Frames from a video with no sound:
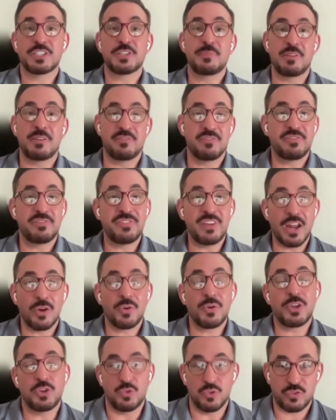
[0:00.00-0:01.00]
It's proving to
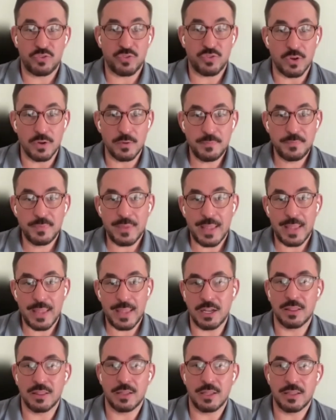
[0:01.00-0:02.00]
be very
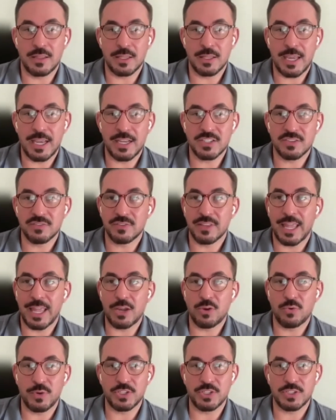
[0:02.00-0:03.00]
useful. And in the
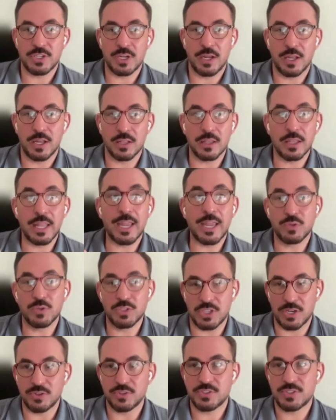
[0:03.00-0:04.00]
case of language,
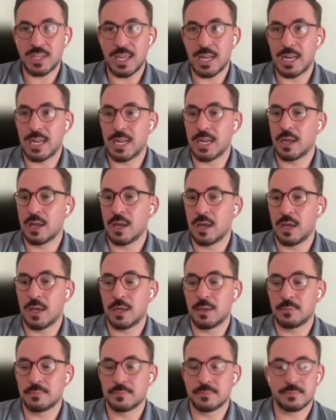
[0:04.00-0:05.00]
a language
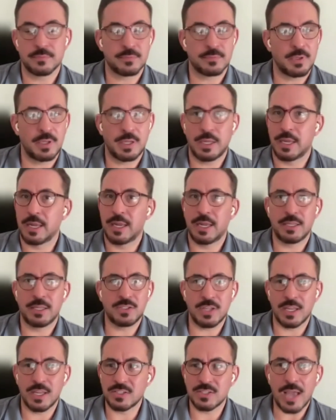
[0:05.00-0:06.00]
understanding,
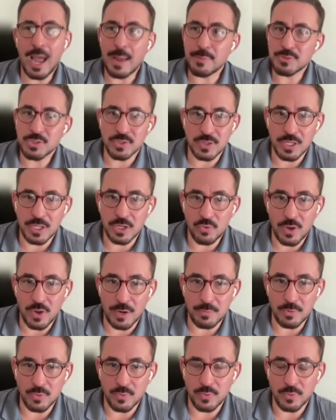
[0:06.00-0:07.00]
it's
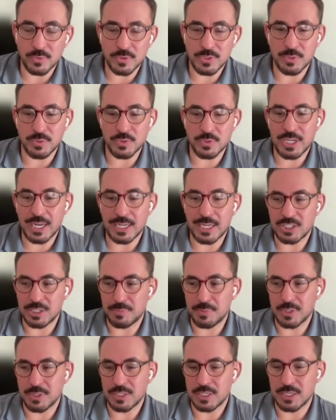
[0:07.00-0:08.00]
absolutely incredible what we're
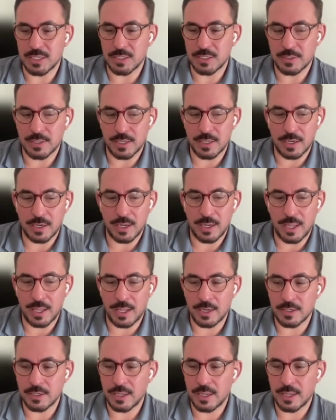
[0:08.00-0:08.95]
seeing with ChatGPT